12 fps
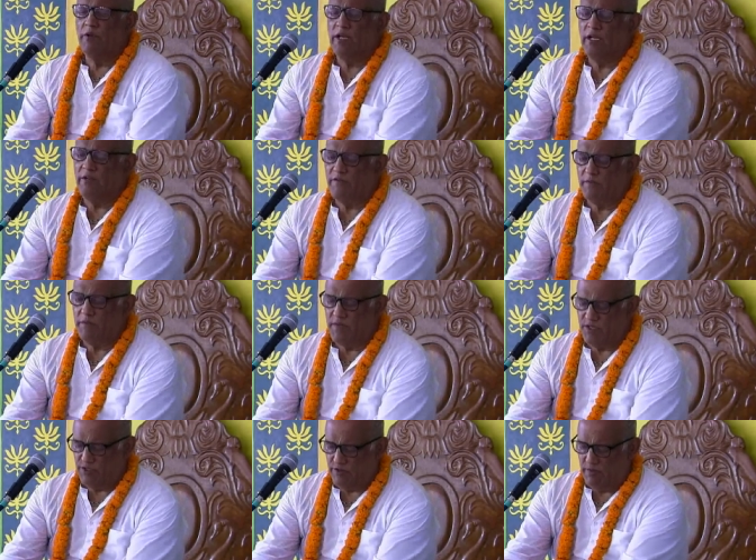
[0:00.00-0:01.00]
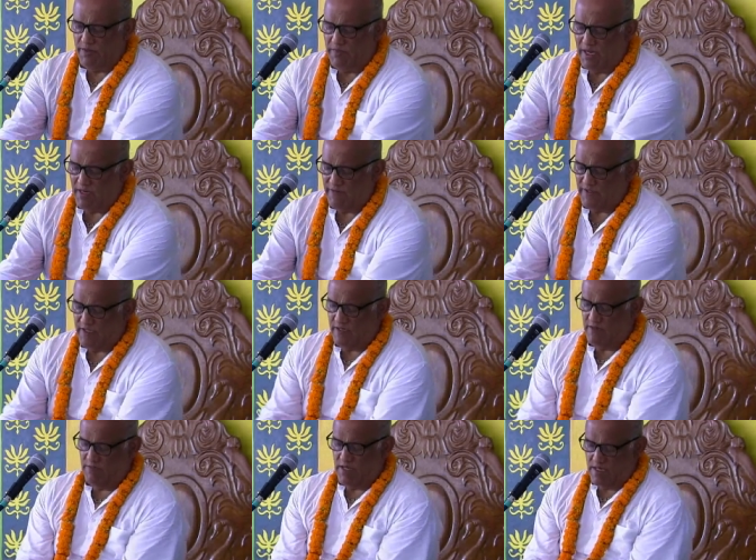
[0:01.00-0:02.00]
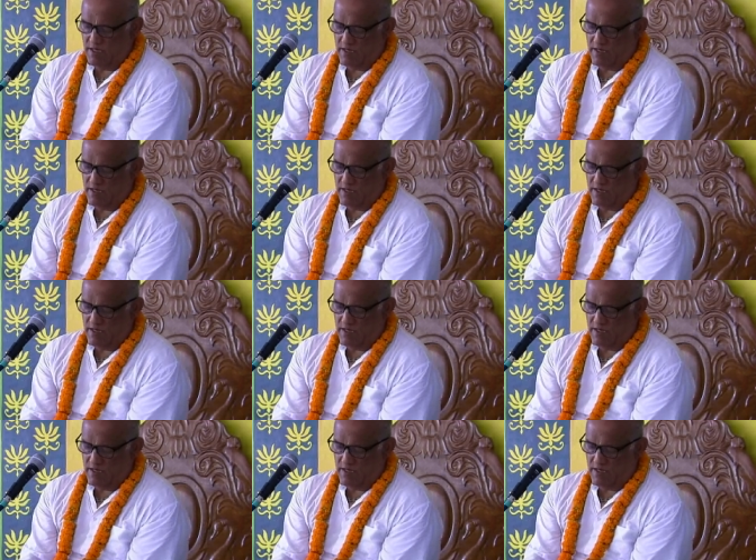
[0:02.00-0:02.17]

We're reading from the Srimad Bhagavatam,